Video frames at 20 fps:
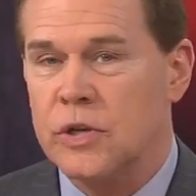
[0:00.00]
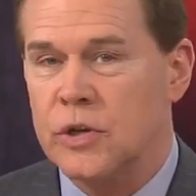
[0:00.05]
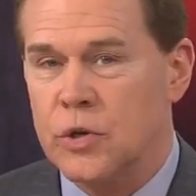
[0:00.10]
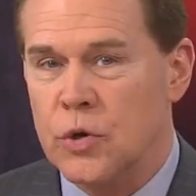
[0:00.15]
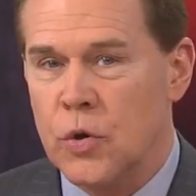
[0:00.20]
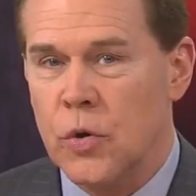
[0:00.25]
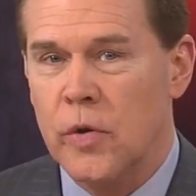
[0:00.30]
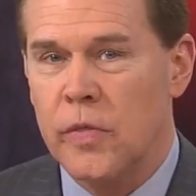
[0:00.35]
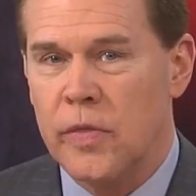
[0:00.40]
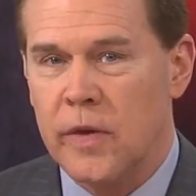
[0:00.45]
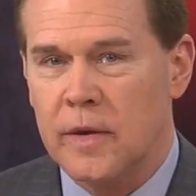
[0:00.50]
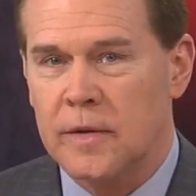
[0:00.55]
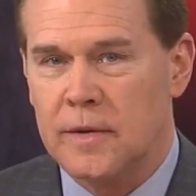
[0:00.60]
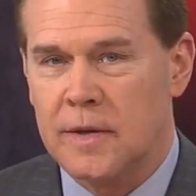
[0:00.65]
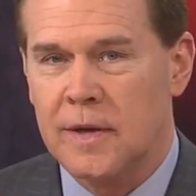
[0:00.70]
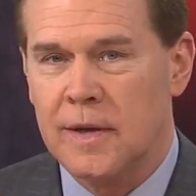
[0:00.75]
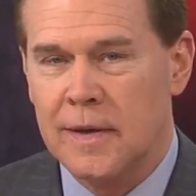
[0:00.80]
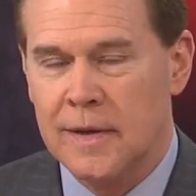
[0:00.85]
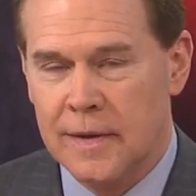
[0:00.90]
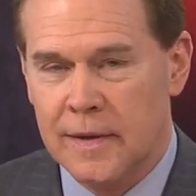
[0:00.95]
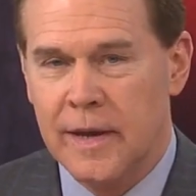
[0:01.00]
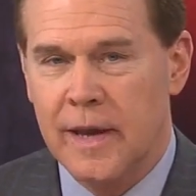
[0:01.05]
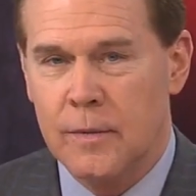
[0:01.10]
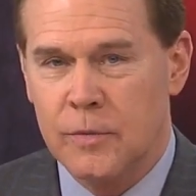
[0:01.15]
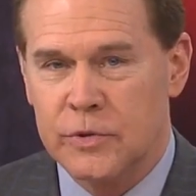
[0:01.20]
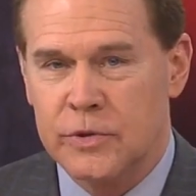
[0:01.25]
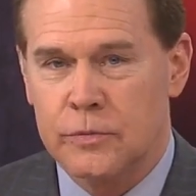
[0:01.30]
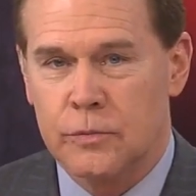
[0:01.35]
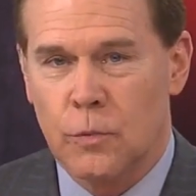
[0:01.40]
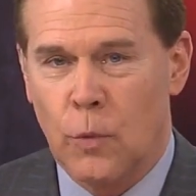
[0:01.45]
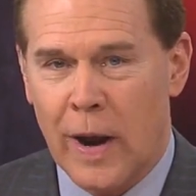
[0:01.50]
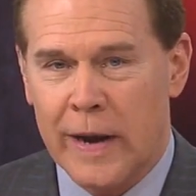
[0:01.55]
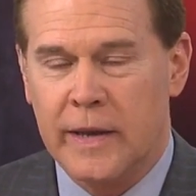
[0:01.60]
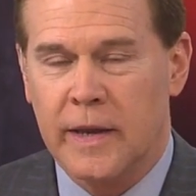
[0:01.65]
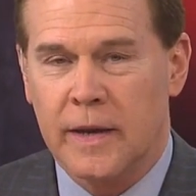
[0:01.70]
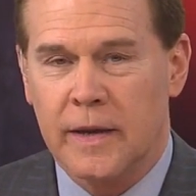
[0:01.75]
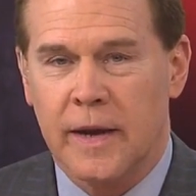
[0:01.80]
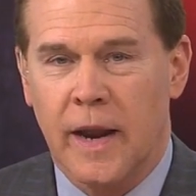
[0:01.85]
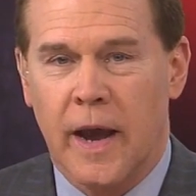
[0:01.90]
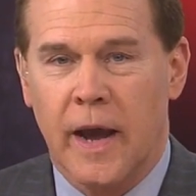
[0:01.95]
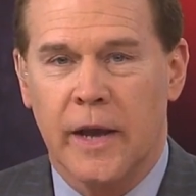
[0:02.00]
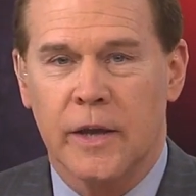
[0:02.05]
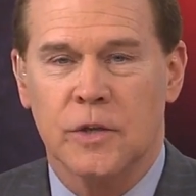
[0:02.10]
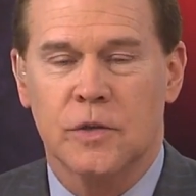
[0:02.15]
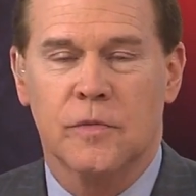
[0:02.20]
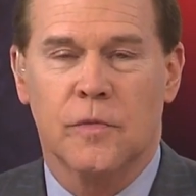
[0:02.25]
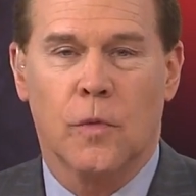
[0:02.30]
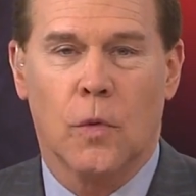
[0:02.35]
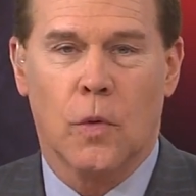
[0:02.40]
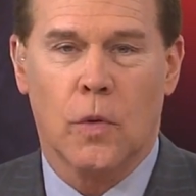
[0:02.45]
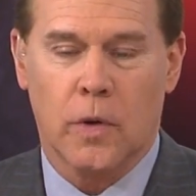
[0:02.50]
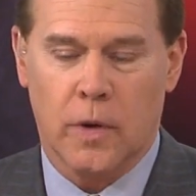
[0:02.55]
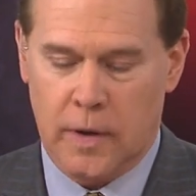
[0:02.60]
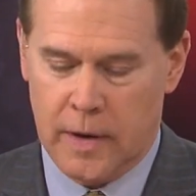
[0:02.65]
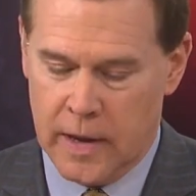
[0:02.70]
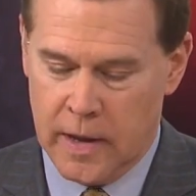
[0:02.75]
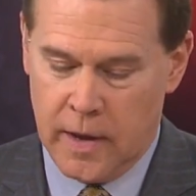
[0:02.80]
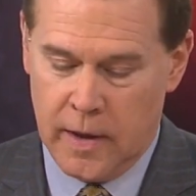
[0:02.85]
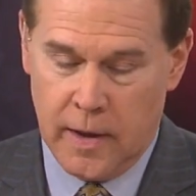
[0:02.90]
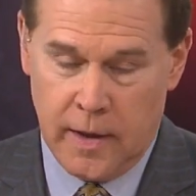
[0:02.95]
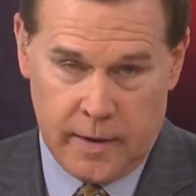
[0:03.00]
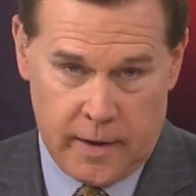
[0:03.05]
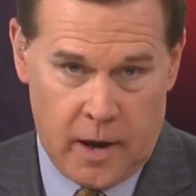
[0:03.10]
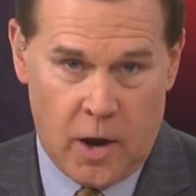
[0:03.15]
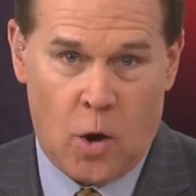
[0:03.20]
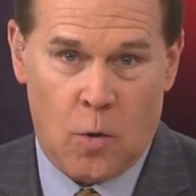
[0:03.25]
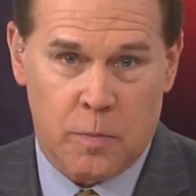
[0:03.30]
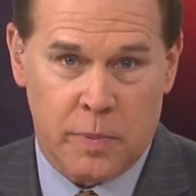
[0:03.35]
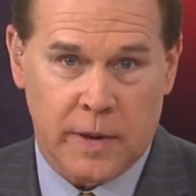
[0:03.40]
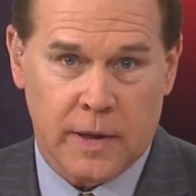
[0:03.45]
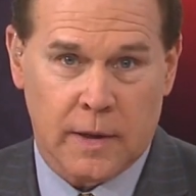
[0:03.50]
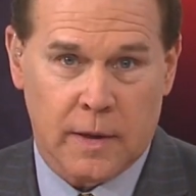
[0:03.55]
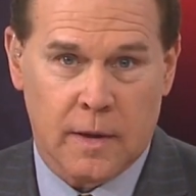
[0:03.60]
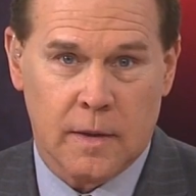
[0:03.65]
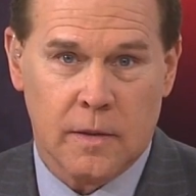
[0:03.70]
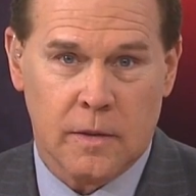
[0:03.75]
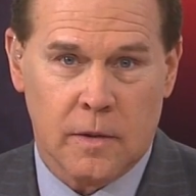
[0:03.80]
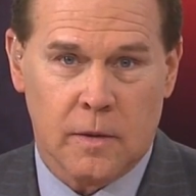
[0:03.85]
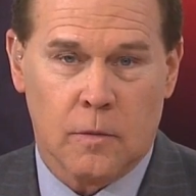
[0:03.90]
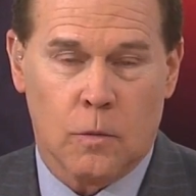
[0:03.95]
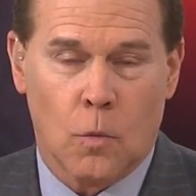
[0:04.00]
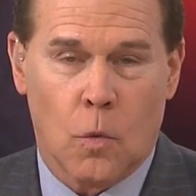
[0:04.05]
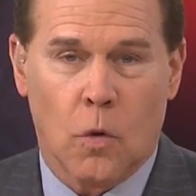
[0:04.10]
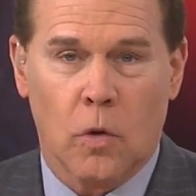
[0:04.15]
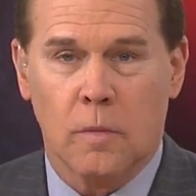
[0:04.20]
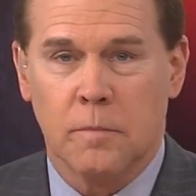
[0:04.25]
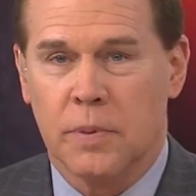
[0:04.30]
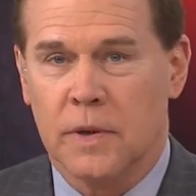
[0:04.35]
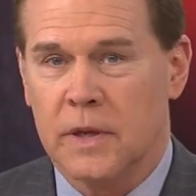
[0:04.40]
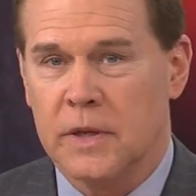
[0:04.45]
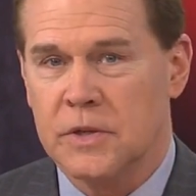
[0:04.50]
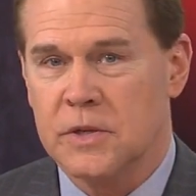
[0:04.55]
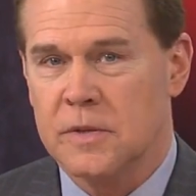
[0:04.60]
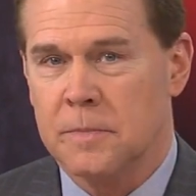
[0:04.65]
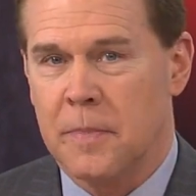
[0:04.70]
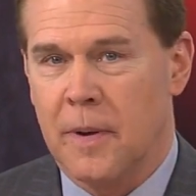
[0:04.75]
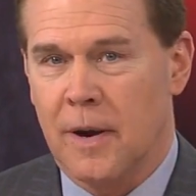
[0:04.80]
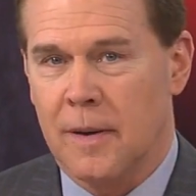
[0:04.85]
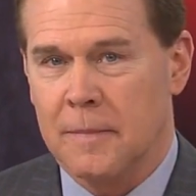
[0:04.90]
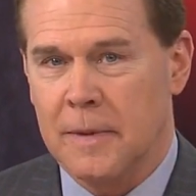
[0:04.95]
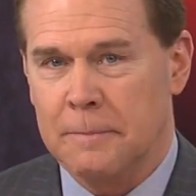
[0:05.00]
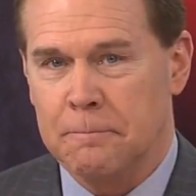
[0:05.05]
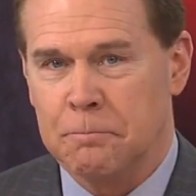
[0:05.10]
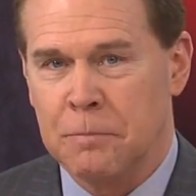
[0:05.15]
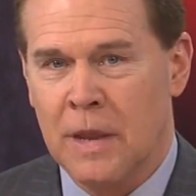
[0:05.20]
and good that he was recognized for helping the Warren Police Department.